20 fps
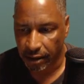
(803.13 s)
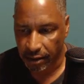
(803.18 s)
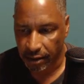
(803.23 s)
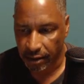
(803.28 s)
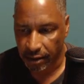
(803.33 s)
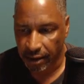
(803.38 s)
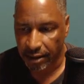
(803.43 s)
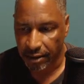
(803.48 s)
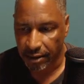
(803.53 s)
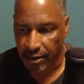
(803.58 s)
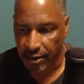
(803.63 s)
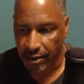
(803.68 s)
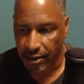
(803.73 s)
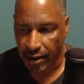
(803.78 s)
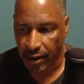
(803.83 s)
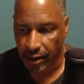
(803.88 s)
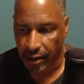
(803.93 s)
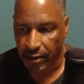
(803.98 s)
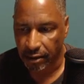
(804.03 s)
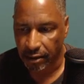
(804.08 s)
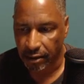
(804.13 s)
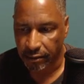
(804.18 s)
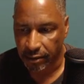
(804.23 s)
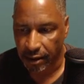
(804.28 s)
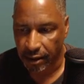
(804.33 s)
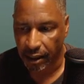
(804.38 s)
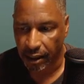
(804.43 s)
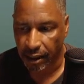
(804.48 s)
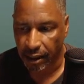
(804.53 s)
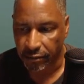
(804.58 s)
least,
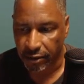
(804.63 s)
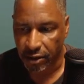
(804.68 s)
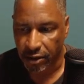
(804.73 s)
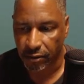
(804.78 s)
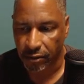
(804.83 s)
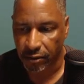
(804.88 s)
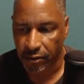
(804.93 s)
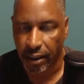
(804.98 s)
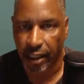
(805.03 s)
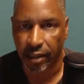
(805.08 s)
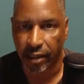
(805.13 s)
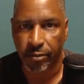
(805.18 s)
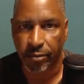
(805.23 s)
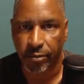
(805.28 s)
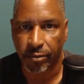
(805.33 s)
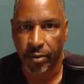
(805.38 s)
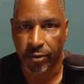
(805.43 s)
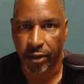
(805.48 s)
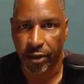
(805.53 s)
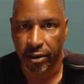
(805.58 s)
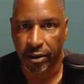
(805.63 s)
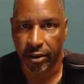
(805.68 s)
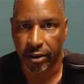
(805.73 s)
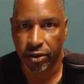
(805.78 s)
2K of memory,